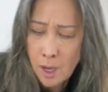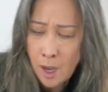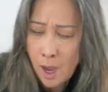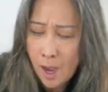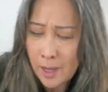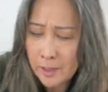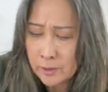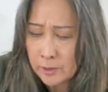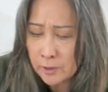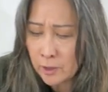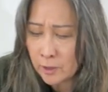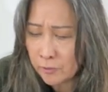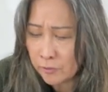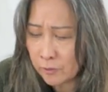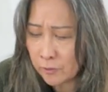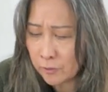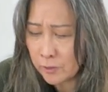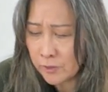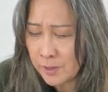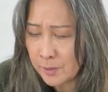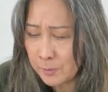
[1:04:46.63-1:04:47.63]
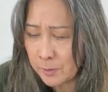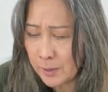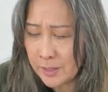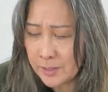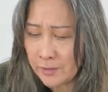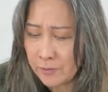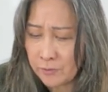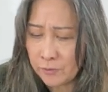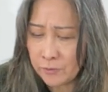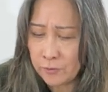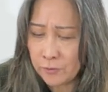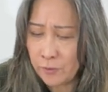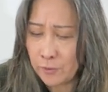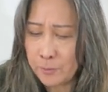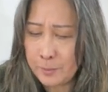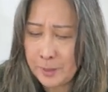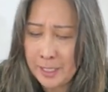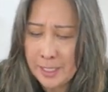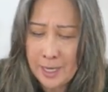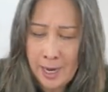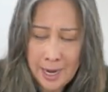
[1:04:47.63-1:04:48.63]
I don't know, for some reason, for
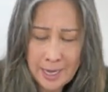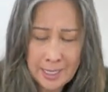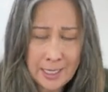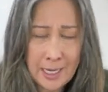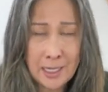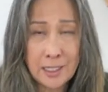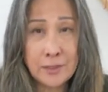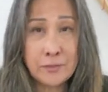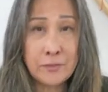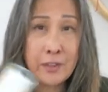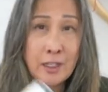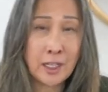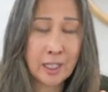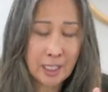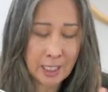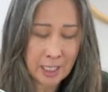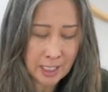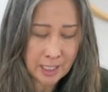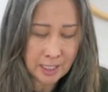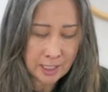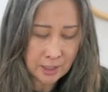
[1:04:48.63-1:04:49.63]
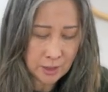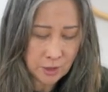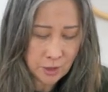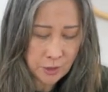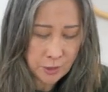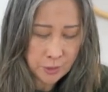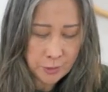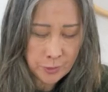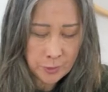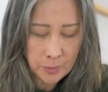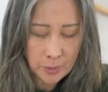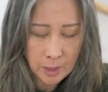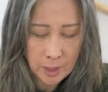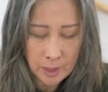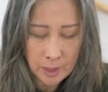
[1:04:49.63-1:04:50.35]
me, I kind of akin it to